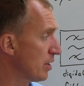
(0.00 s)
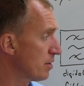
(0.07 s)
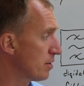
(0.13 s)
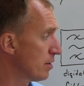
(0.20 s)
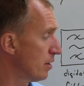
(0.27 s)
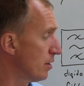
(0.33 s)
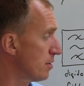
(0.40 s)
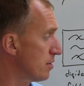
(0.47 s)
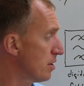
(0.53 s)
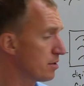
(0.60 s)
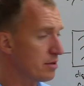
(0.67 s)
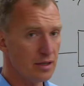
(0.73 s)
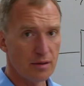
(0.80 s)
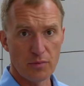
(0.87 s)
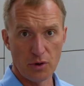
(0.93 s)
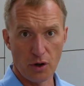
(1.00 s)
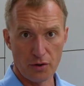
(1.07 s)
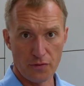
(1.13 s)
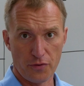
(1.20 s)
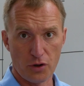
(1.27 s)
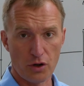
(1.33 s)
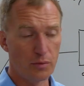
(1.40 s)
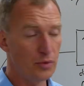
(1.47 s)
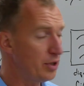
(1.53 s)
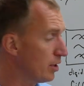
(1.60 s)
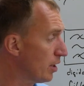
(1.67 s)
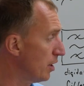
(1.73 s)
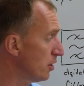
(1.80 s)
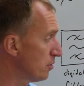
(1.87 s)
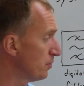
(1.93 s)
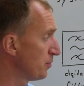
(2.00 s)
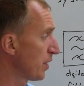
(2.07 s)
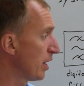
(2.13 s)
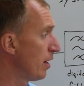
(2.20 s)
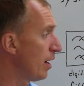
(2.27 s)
system for communication.